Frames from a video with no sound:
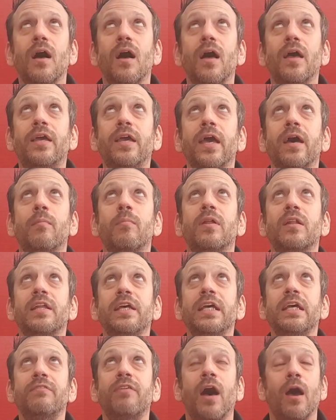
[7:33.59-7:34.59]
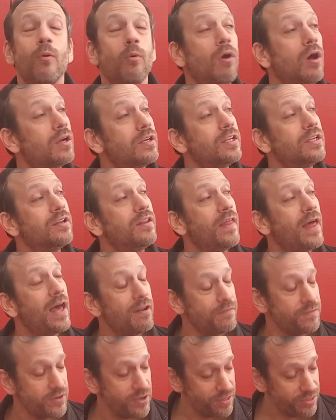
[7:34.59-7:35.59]
can't believe I walked into
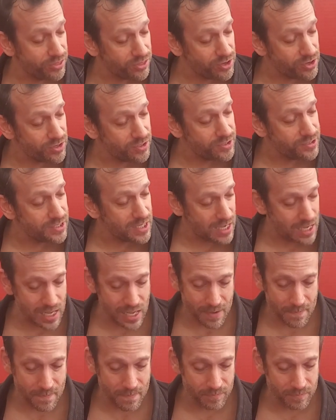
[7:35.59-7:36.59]
that for a third time.